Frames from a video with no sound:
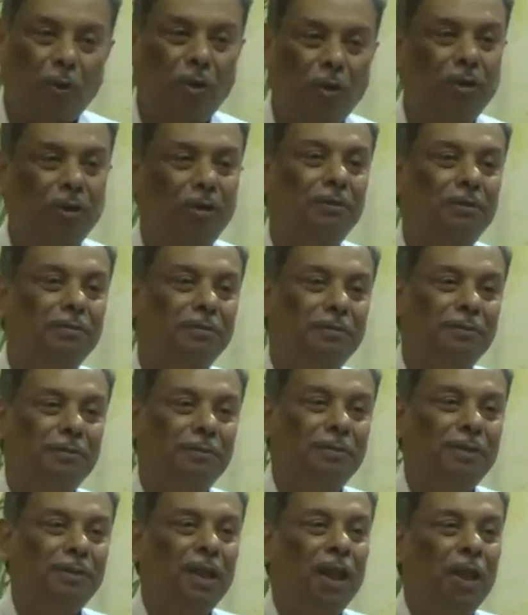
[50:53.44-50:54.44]
causal model.
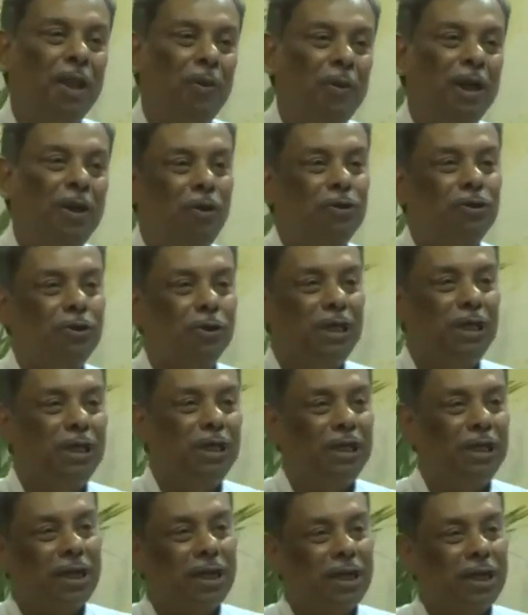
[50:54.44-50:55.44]
You can also
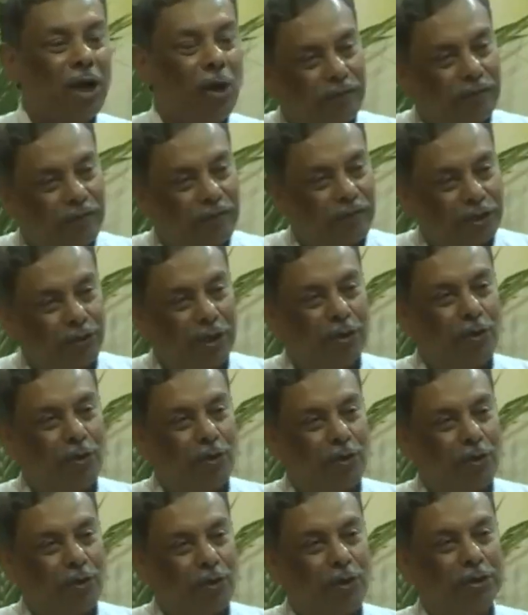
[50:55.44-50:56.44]
learn the
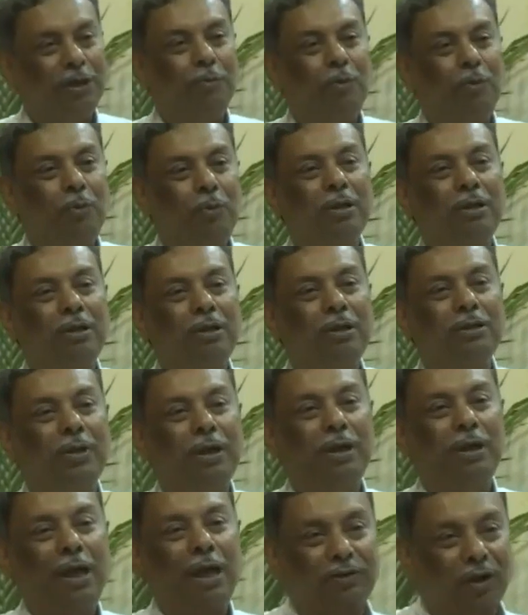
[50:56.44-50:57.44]
counterfactual causal models. You
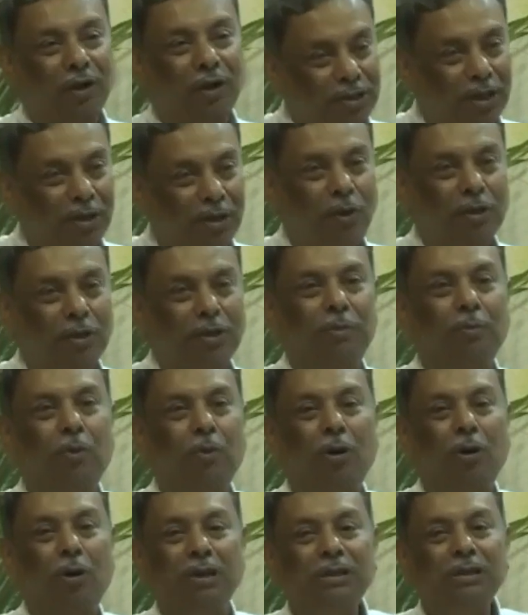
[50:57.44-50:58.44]
can learn the structural
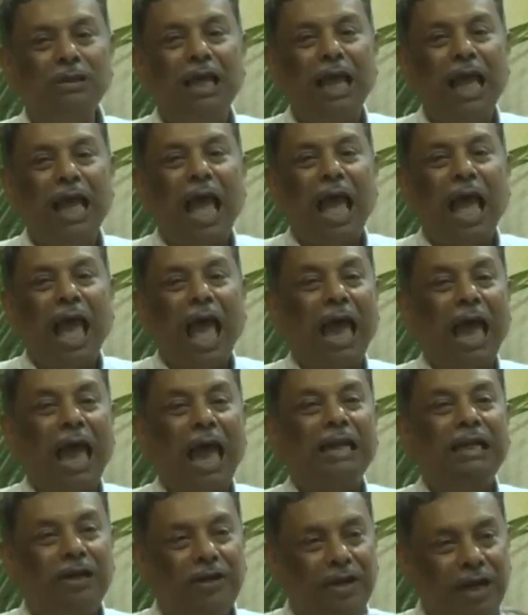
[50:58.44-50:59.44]
causal models
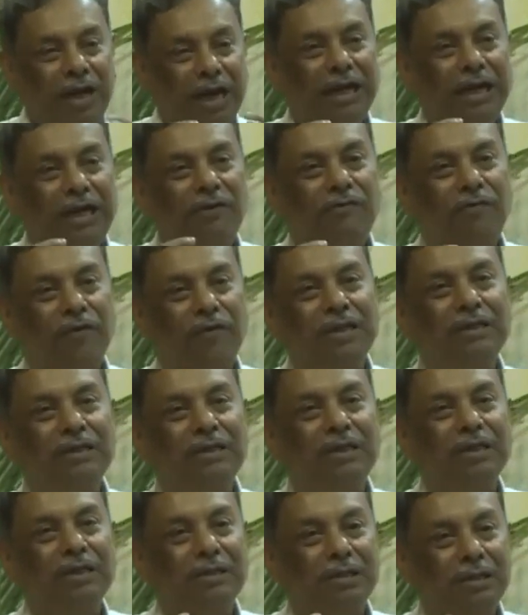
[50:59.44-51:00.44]
and create
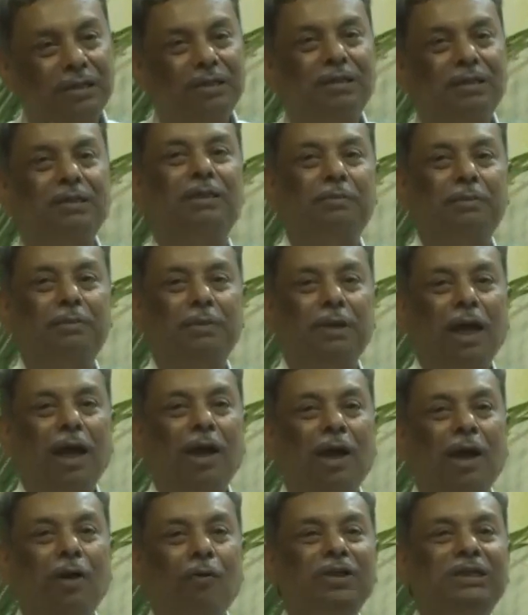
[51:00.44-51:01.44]
an inferencing
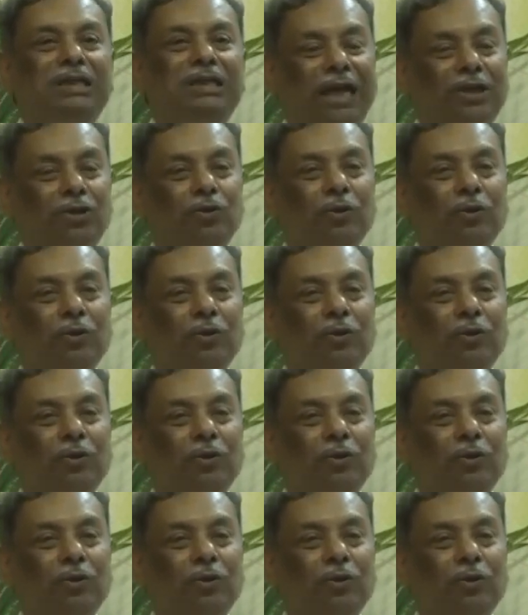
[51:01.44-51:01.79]
system